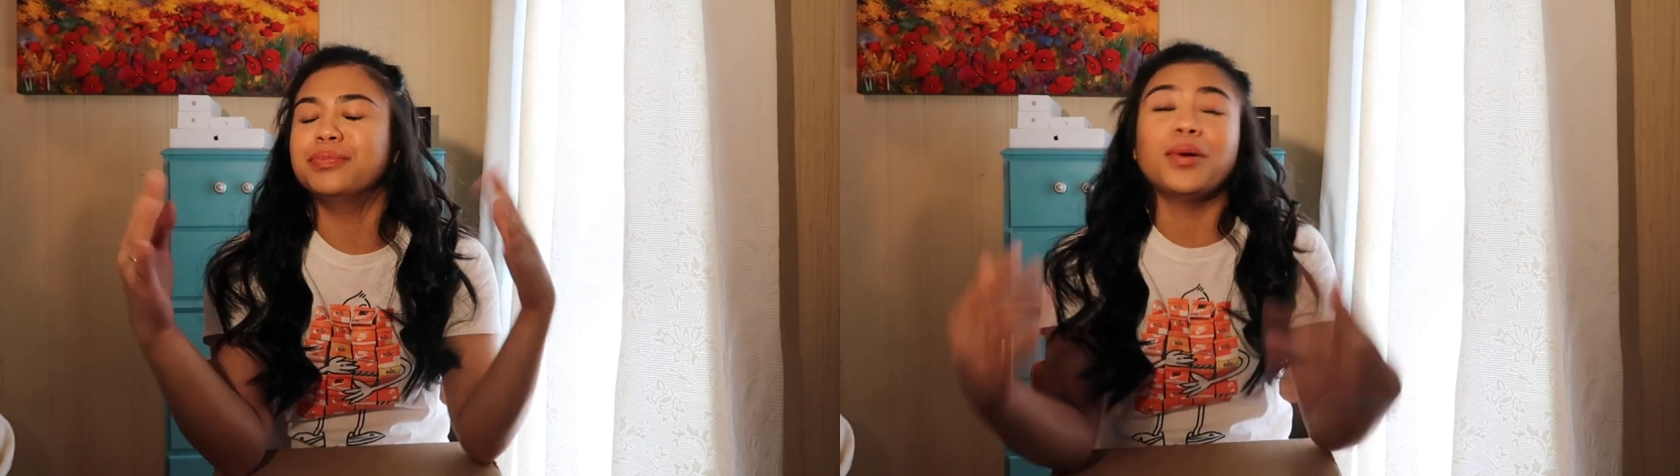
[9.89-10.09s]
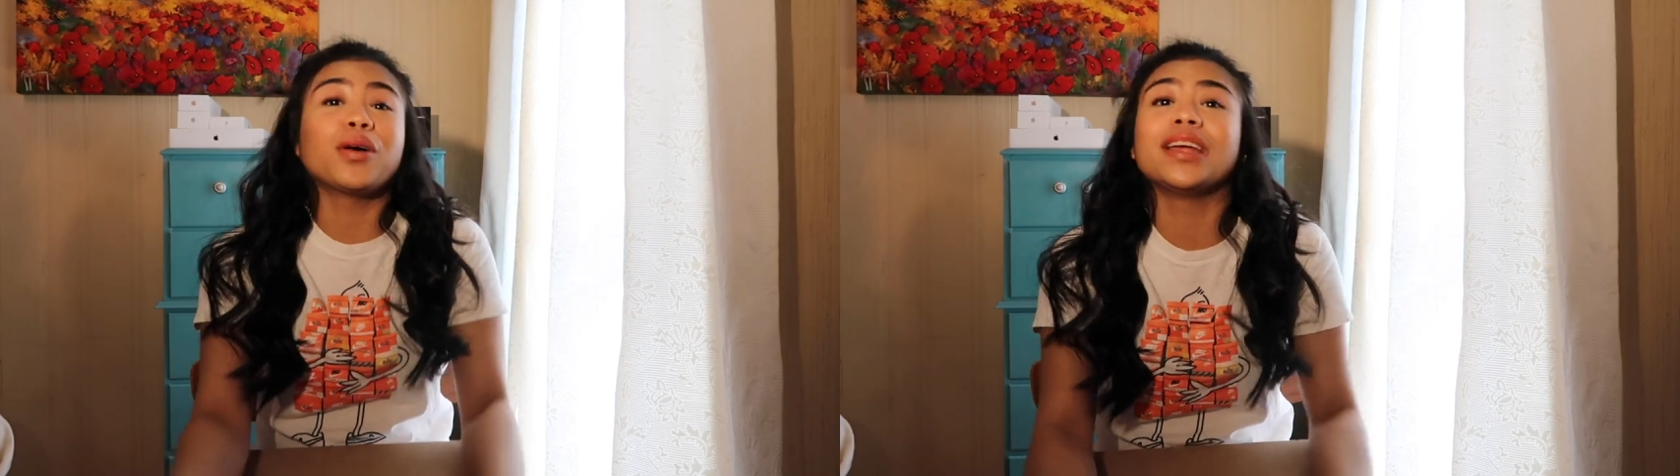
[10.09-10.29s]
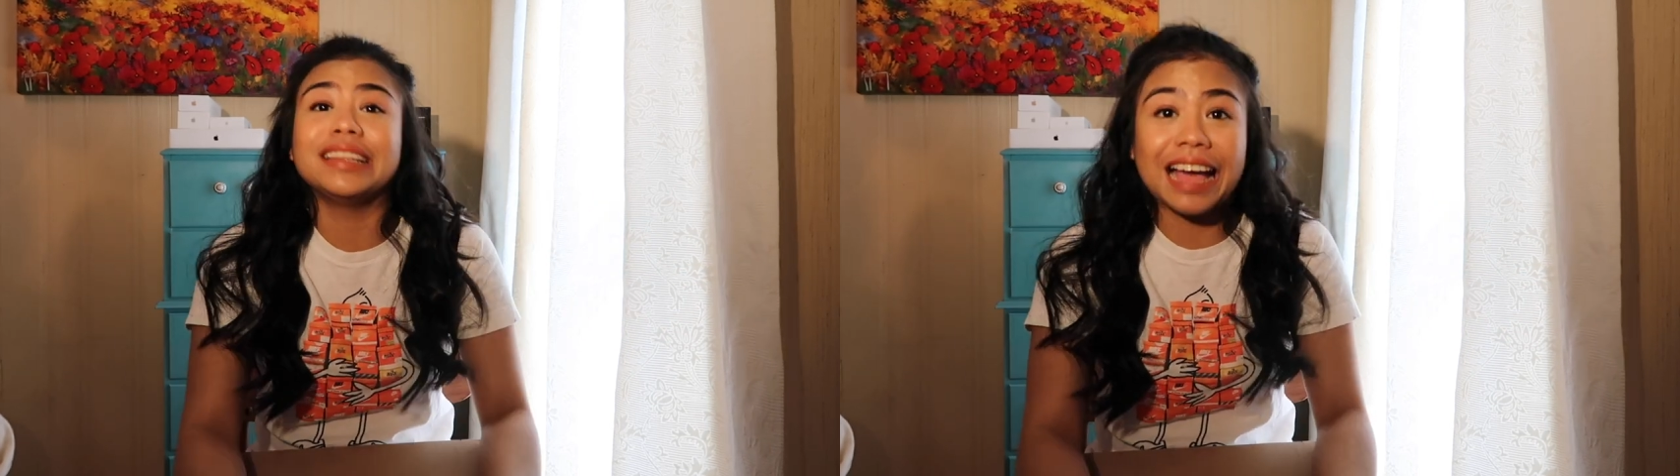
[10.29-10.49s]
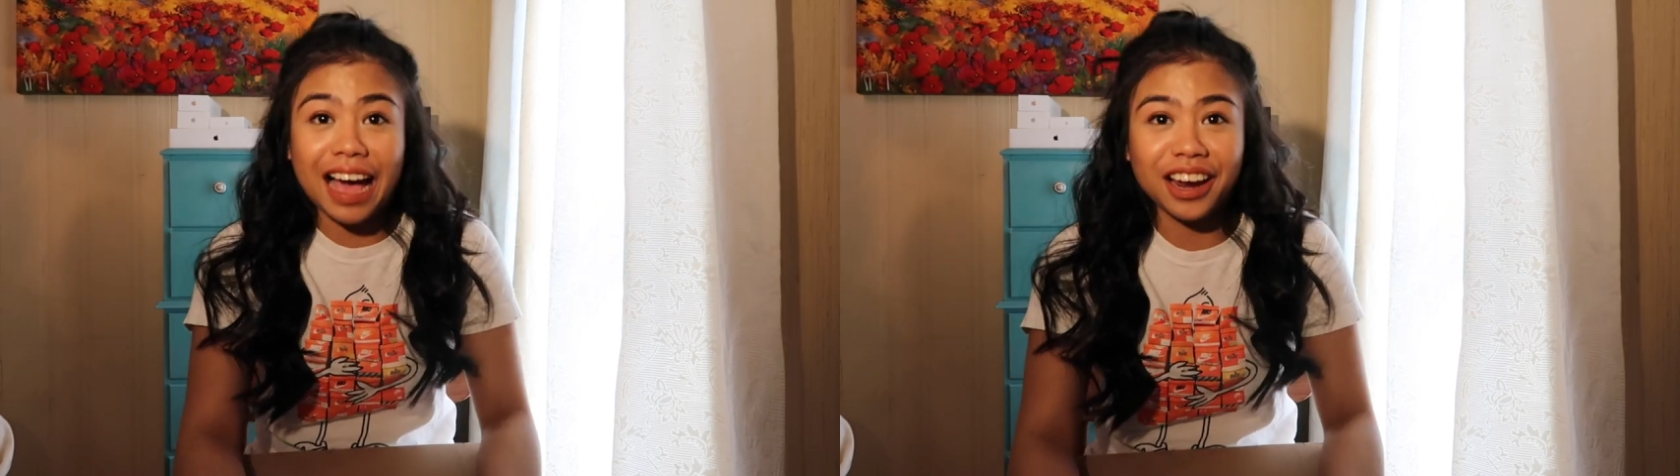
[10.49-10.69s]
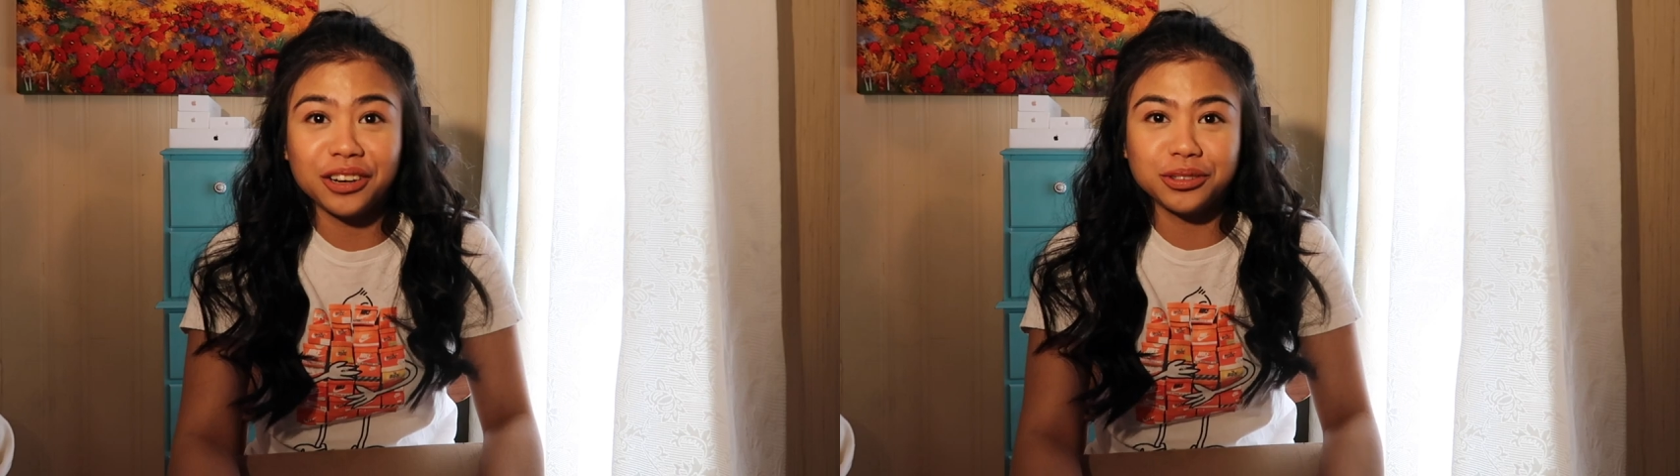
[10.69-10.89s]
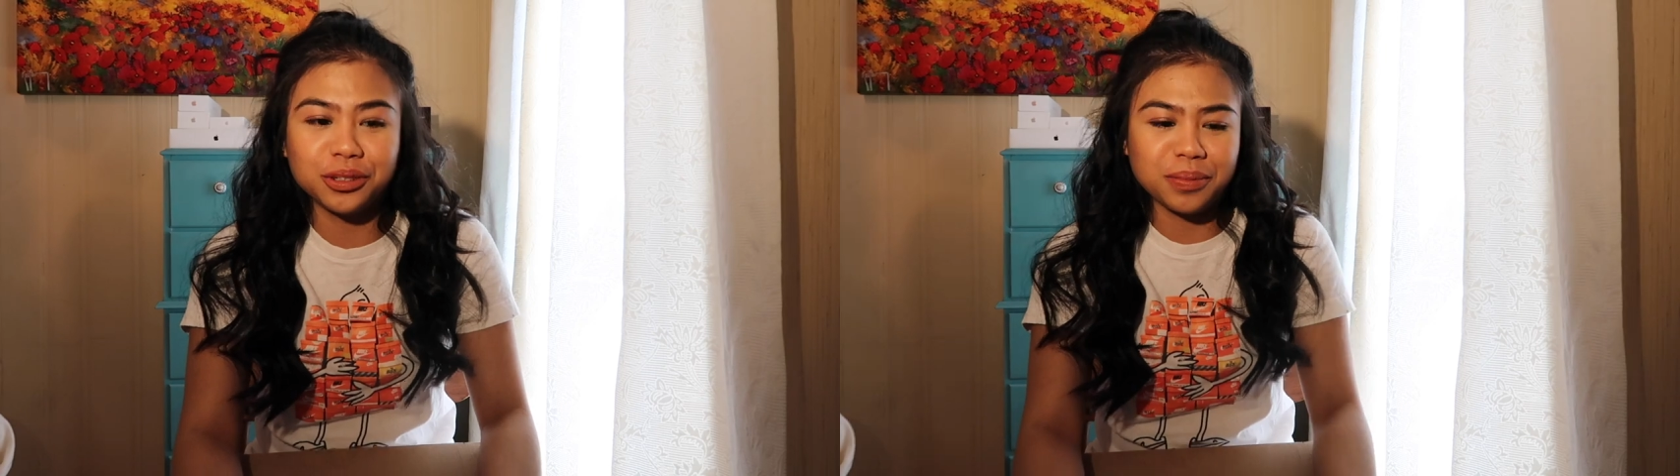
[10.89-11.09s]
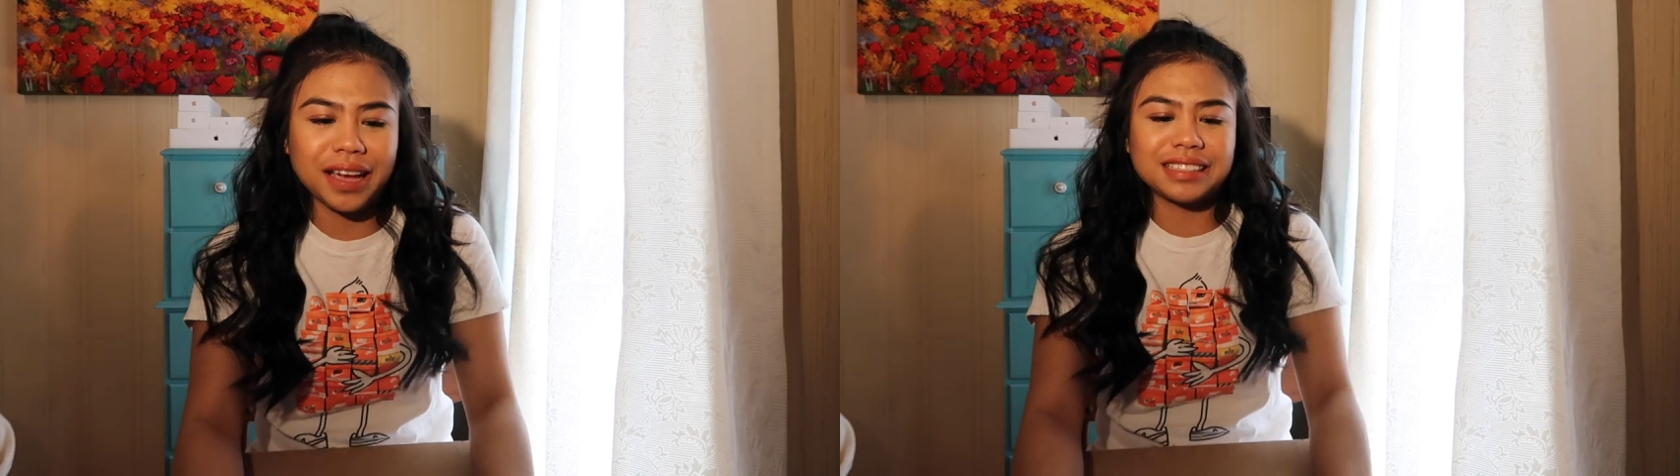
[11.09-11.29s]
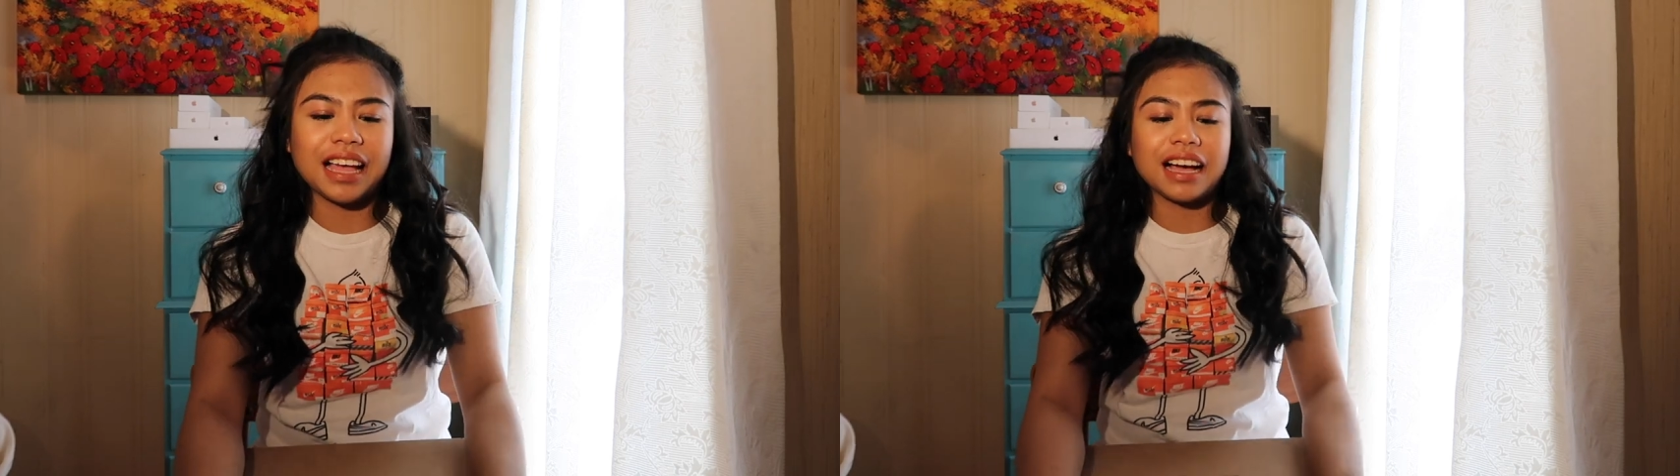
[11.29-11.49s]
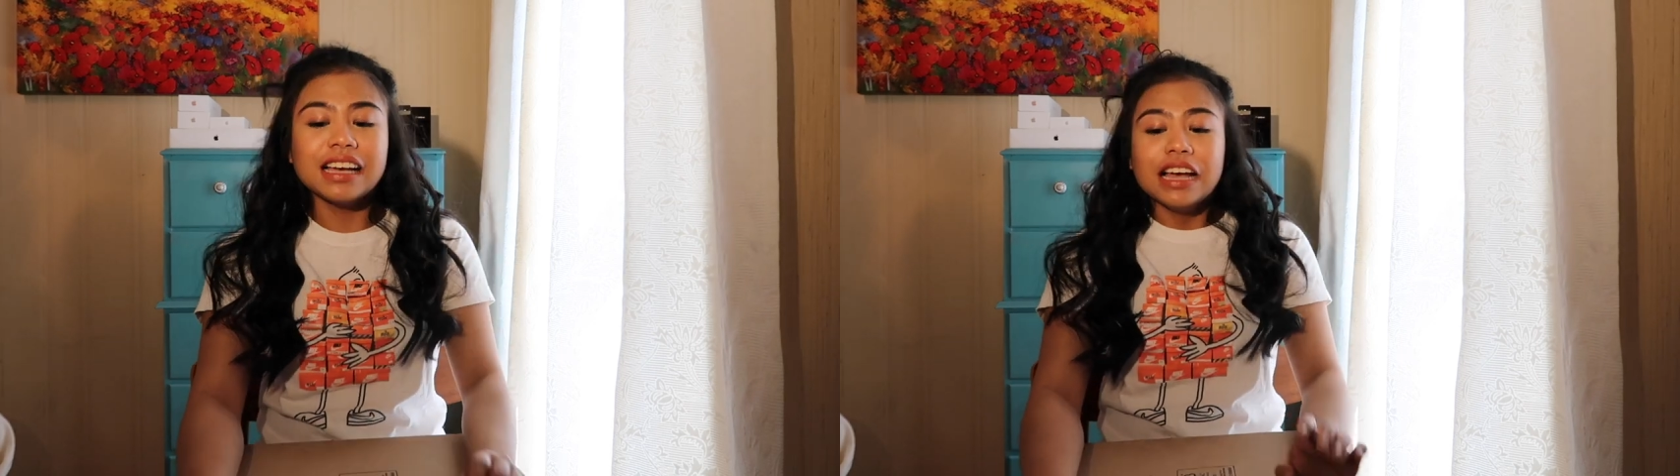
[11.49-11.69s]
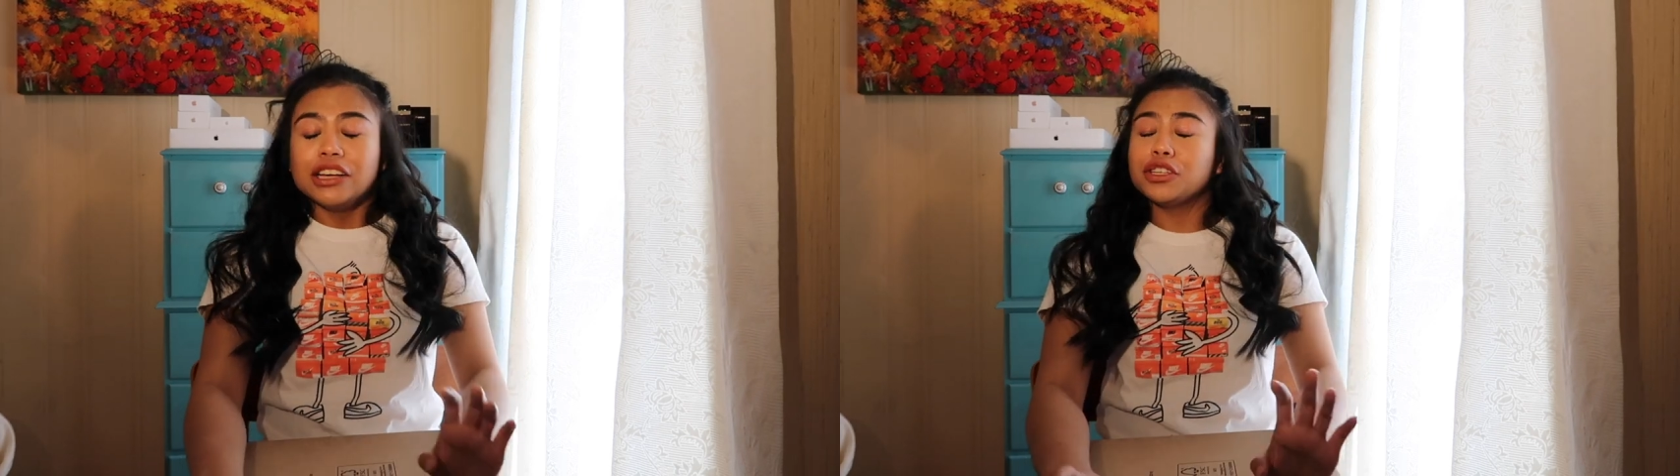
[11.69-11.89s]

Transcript: boring na araw to be exact.